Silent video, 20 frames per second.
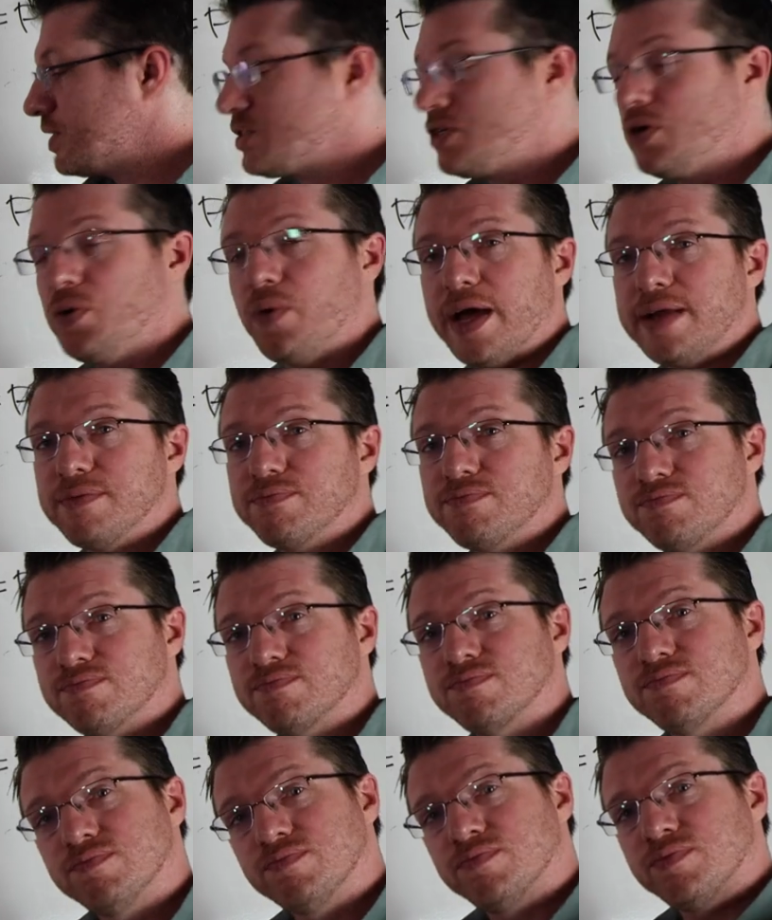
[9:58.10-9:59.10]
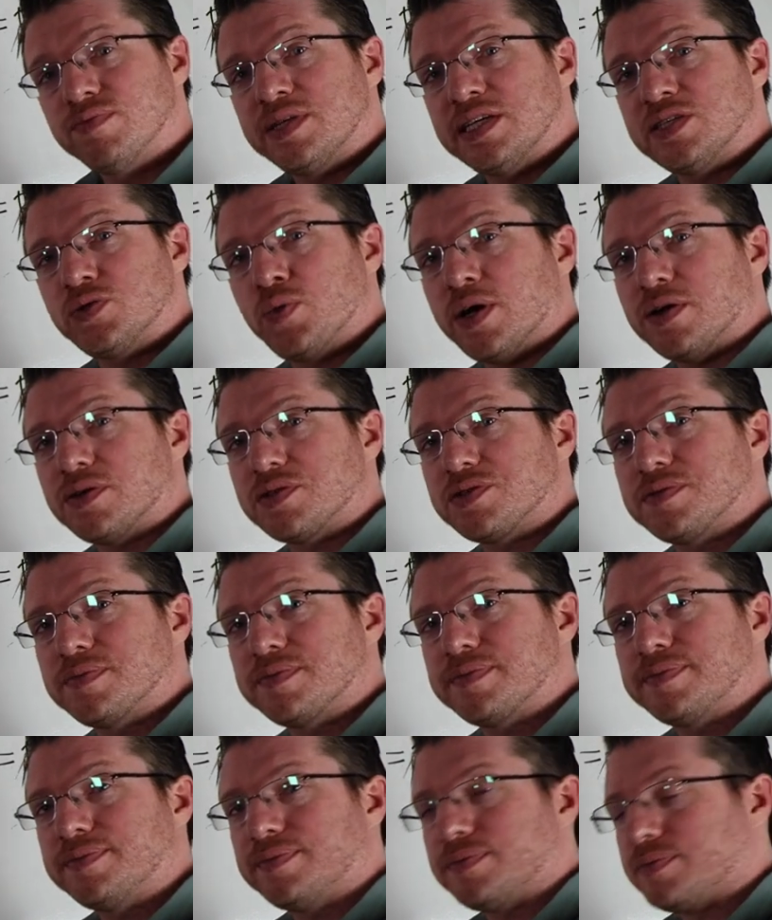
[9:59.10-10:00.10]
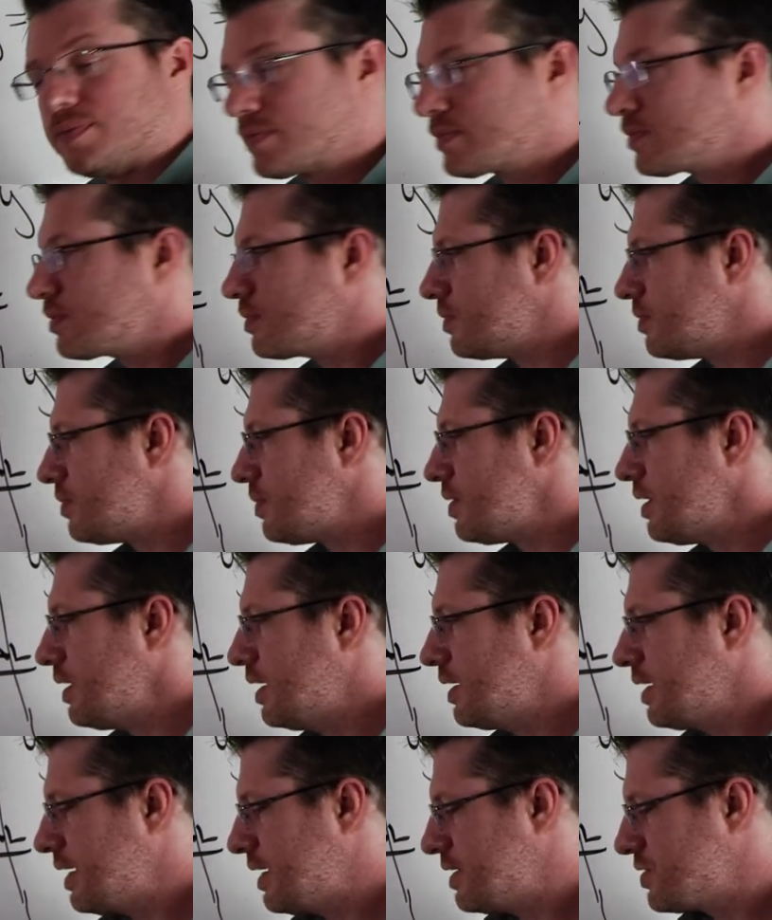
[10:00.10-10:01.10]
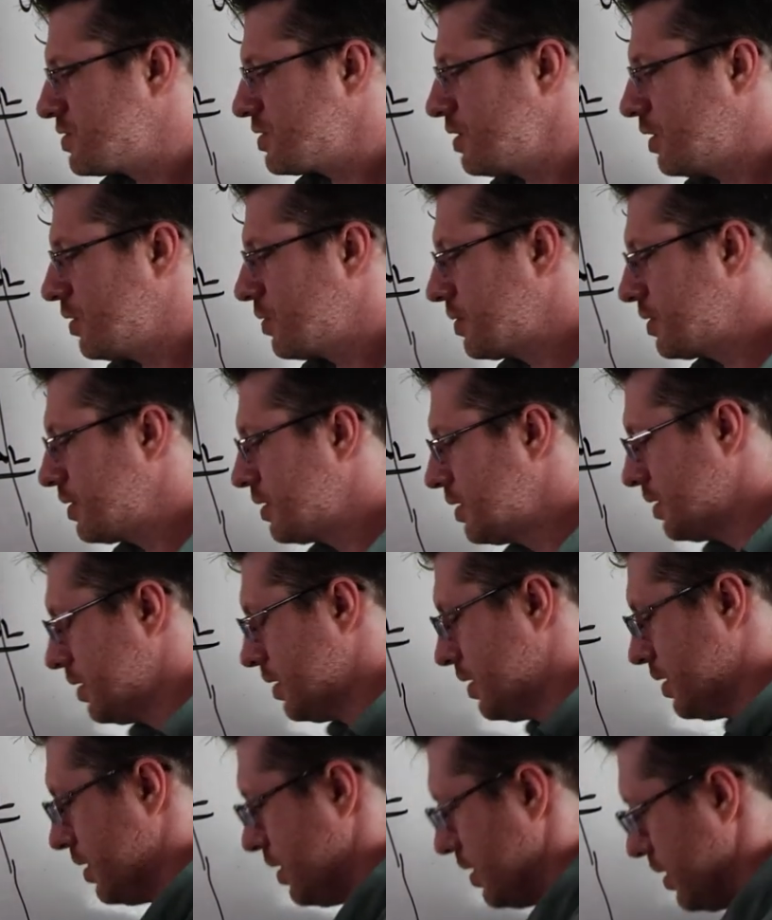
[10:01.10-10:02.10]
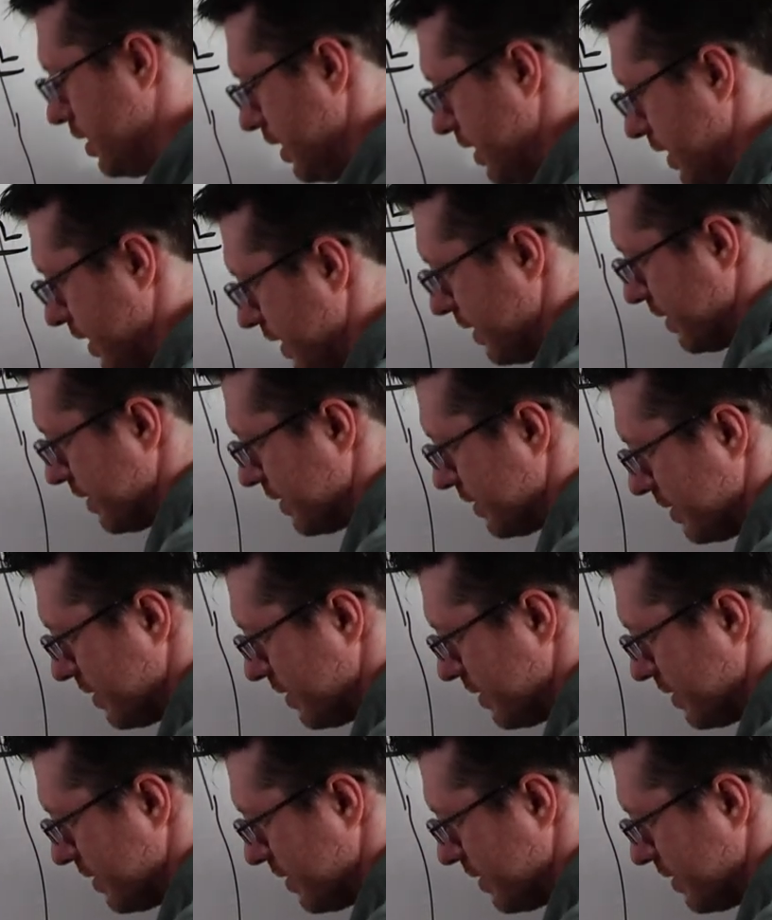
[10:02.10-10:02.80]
with 2n, this works. And so uh,